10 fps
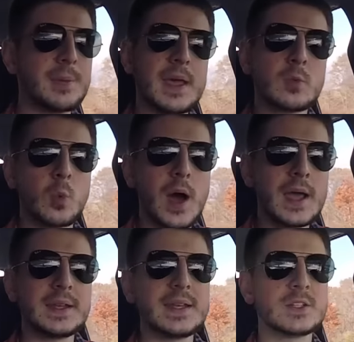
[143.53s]
and
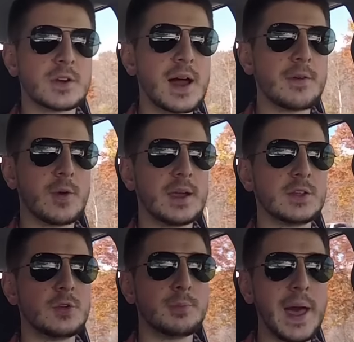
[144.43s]
windy driveway
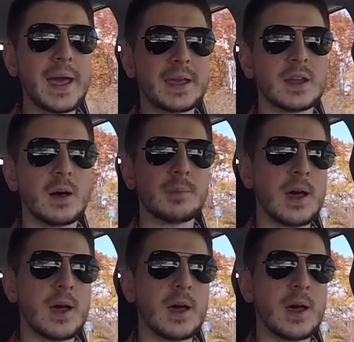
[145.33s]
to back it up.